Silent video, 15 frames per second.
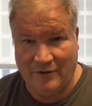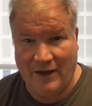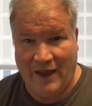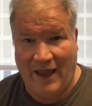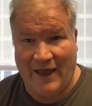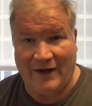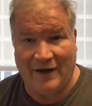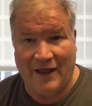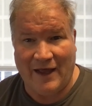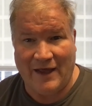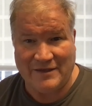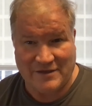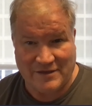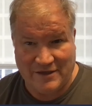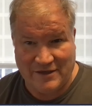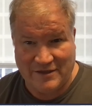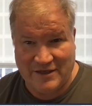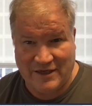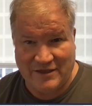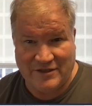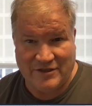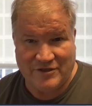analyzes and
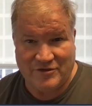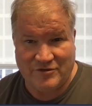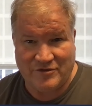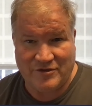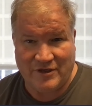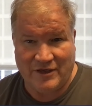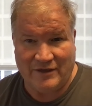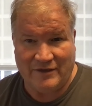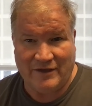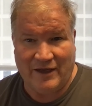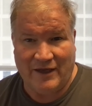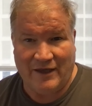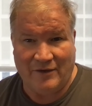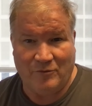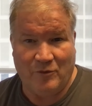assesses and